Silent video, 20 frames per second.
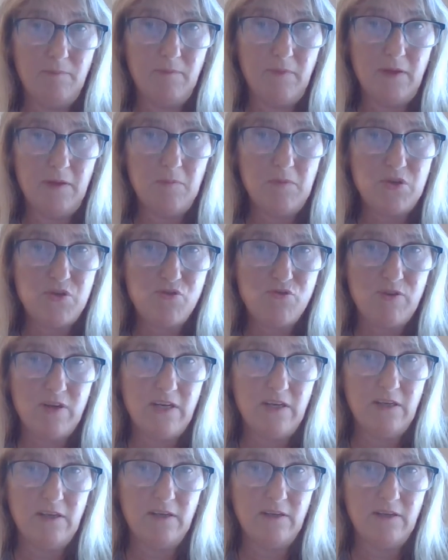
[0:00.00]

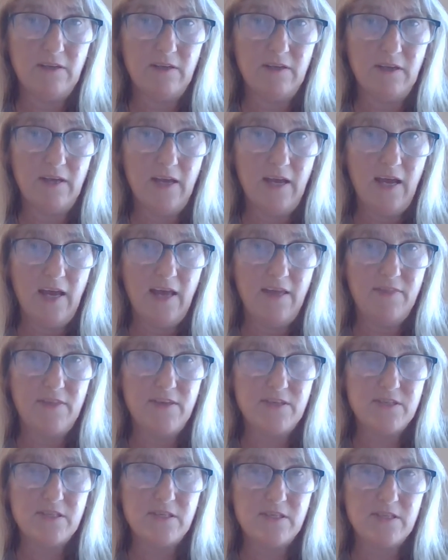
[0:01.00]
imagery.
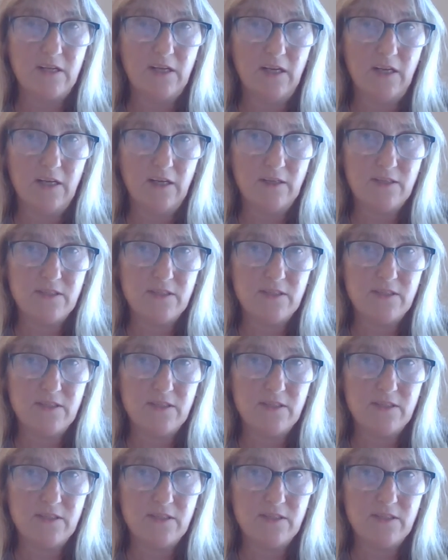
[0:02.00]
This is a little